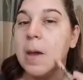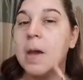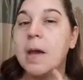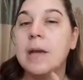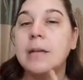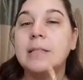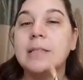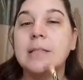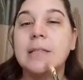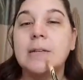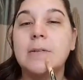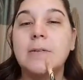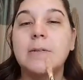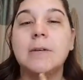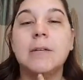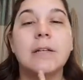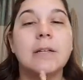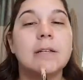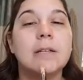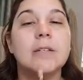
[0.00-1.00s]
It's
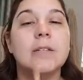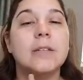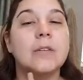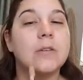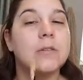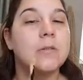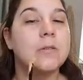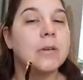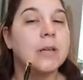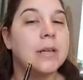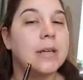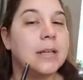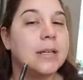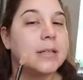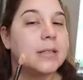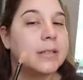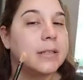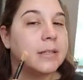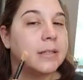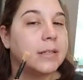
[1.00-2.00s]
going to
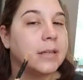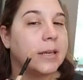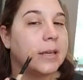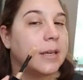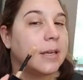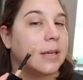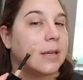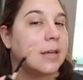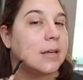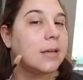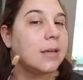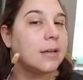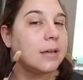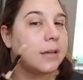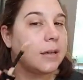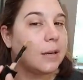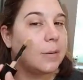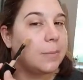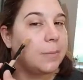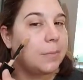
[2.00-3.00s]
easily
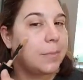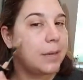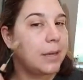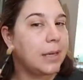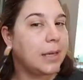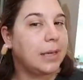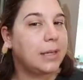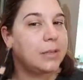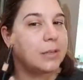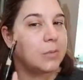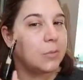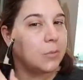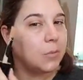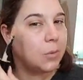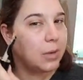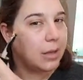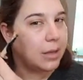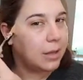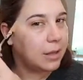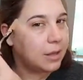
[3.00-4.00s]
compete
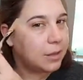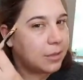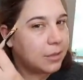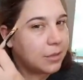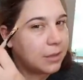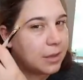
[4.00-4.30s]
with